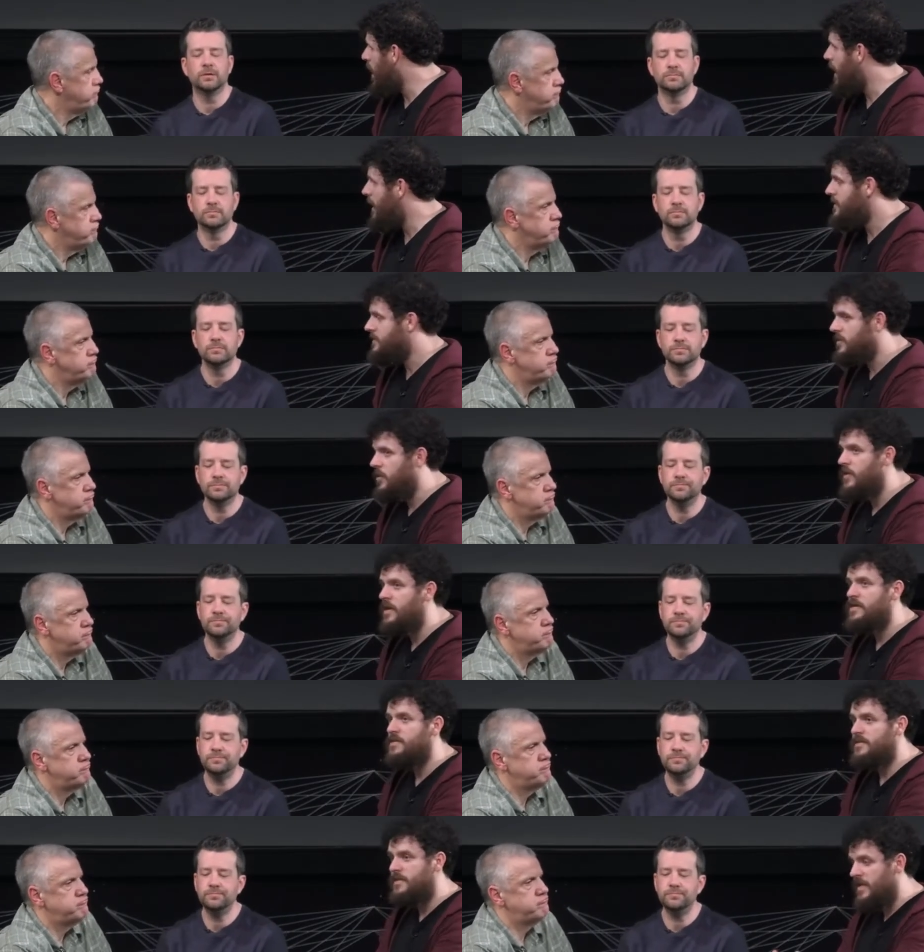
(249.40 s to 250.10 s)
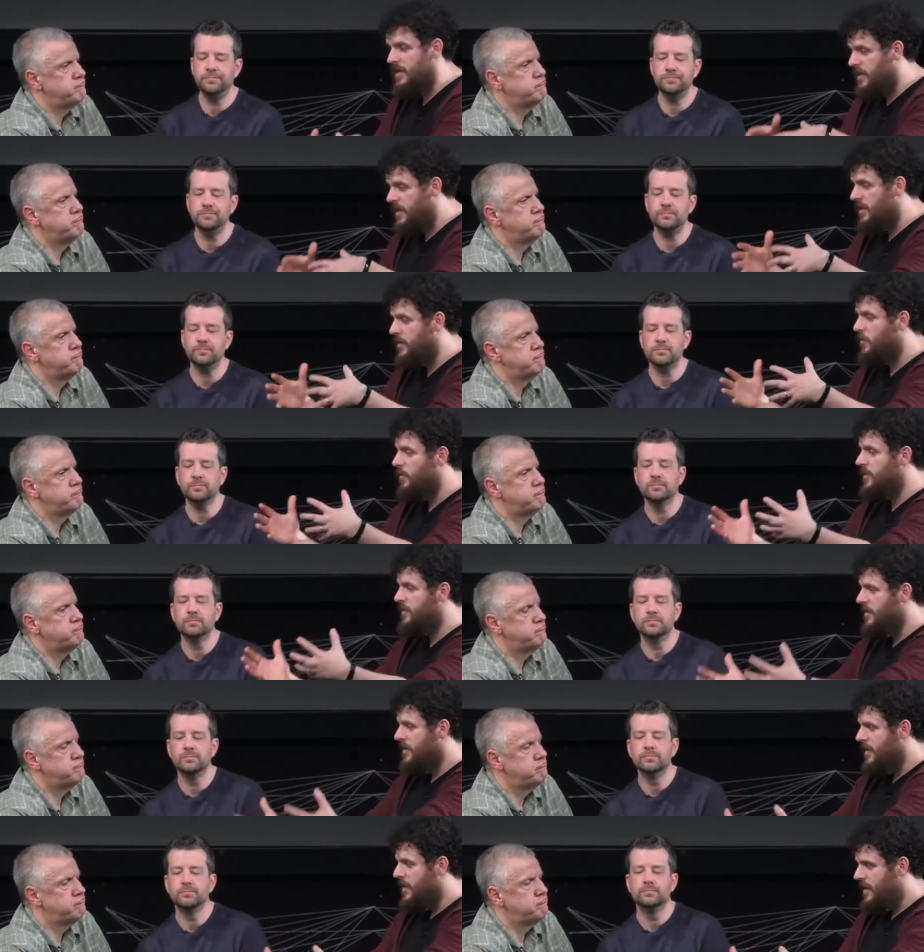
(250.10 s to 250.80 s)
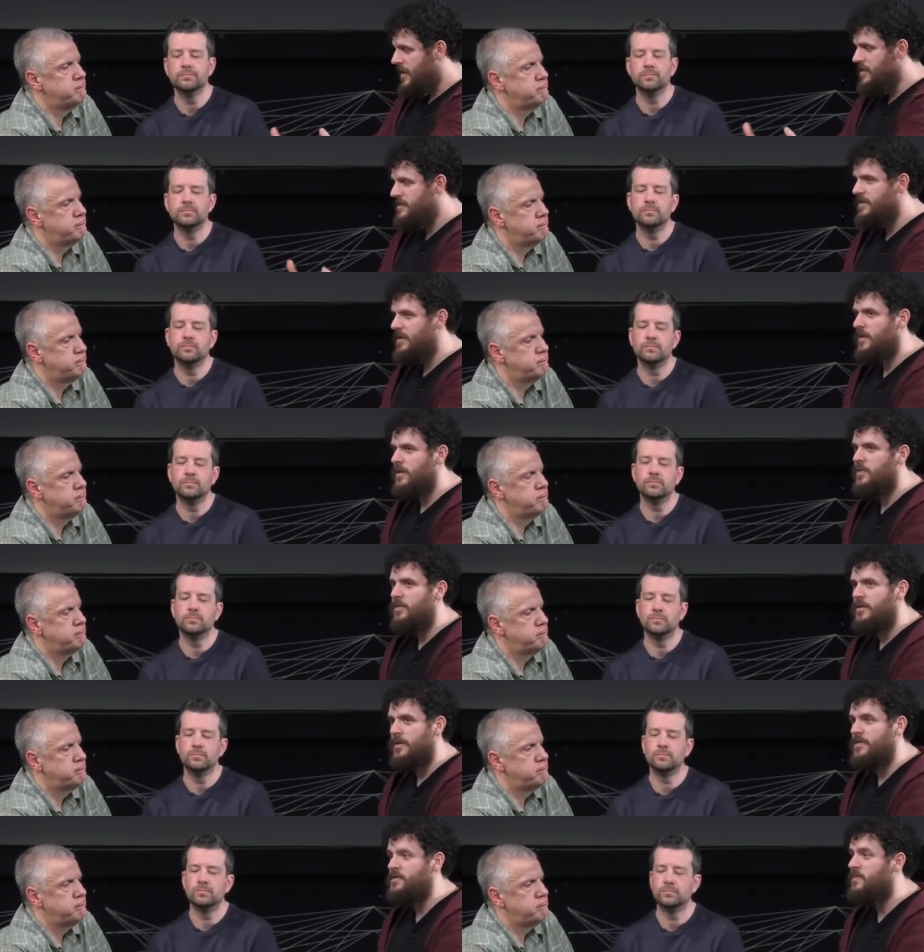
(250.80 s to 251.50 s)
Speaker 1: right, so he's dealing with he's
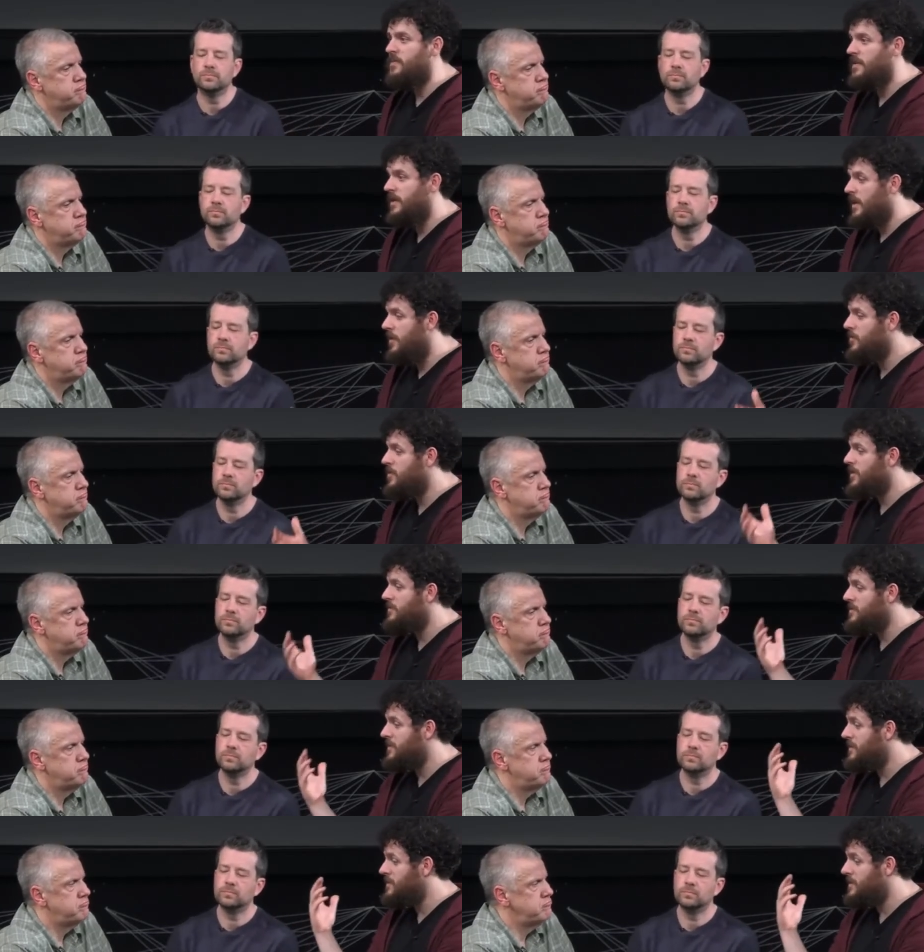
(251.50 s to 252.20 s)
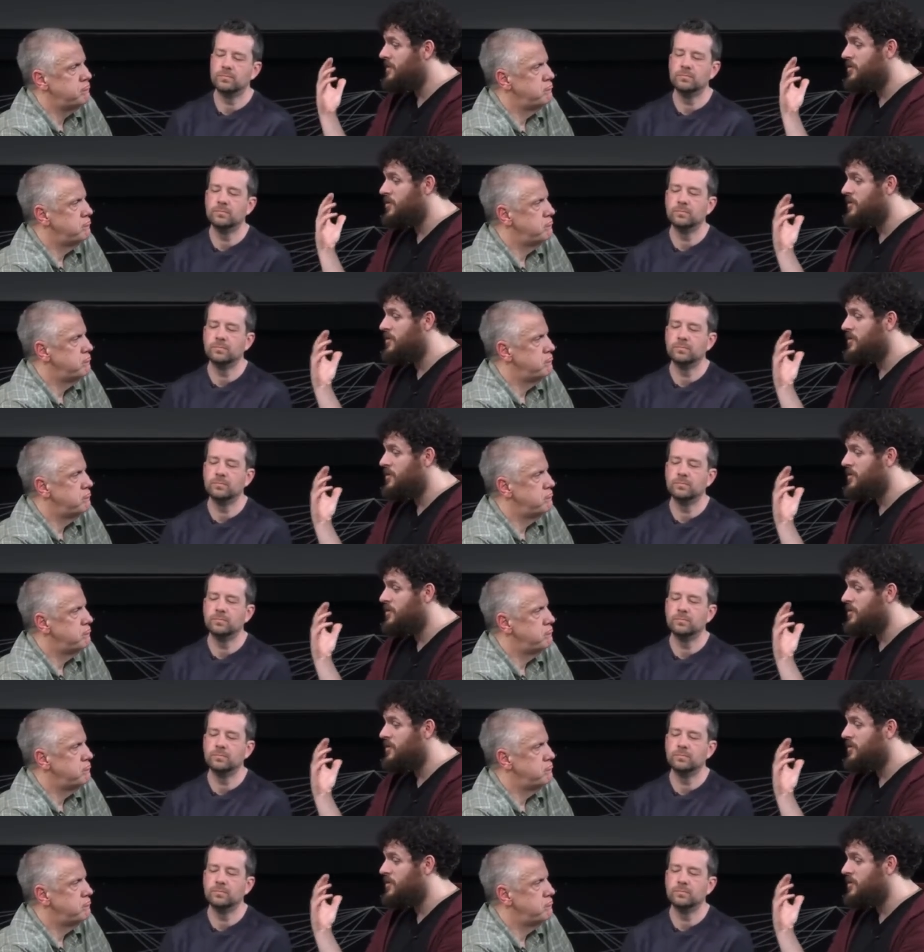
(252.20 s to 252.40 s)
dealing with this, but then other times it says he